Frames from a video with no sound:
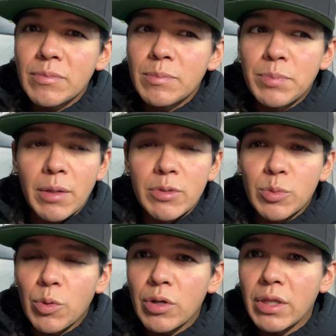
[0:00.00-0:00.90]
but it was
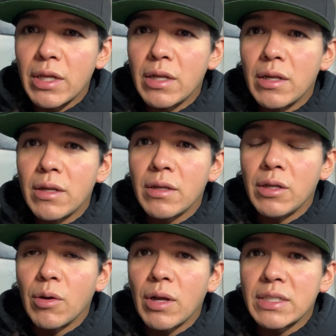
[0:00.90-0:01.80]
worth it,
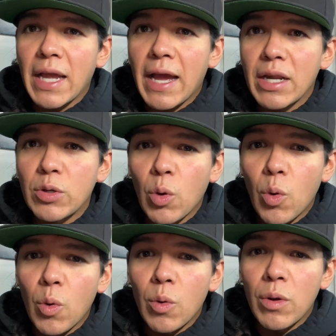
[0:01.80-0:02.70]
because I had a
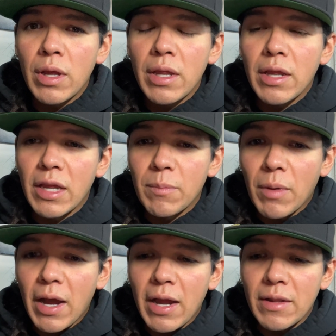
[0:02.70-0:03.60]
goal in
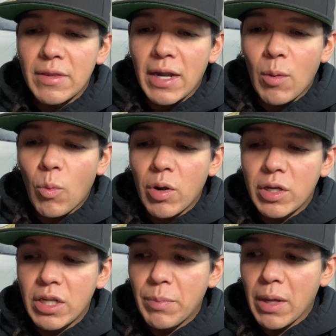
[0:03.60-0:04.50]
mind that I
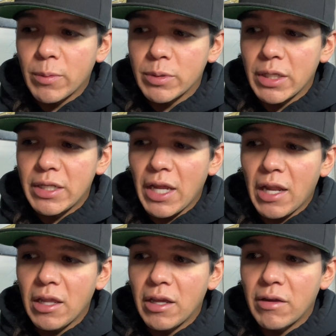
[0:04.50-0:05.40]
wanted to be able to
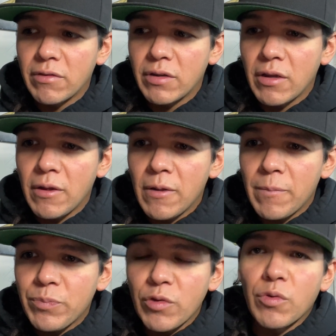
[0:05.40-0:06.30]
deadlift
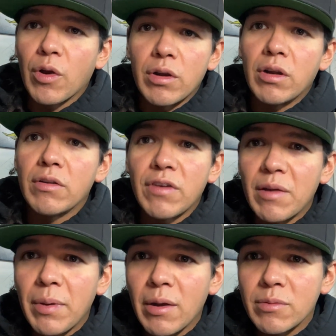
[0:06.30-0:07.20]

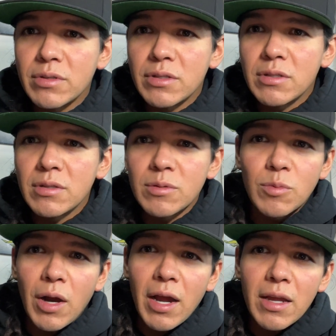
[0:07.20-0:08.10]
405 pounds.
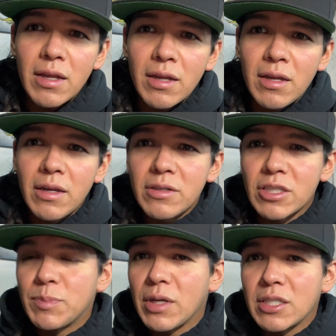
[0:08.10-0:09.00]
Why?
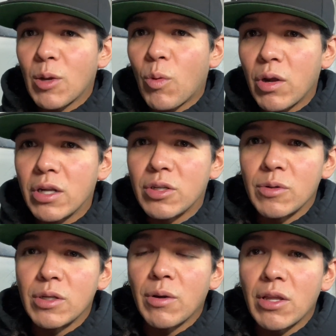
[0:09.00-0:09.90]
Just because I wanted to.
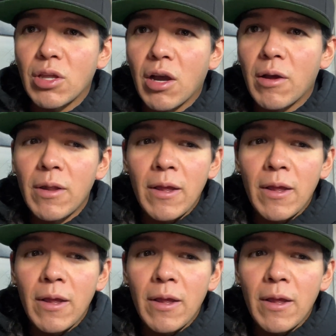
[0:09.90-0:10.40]
I thought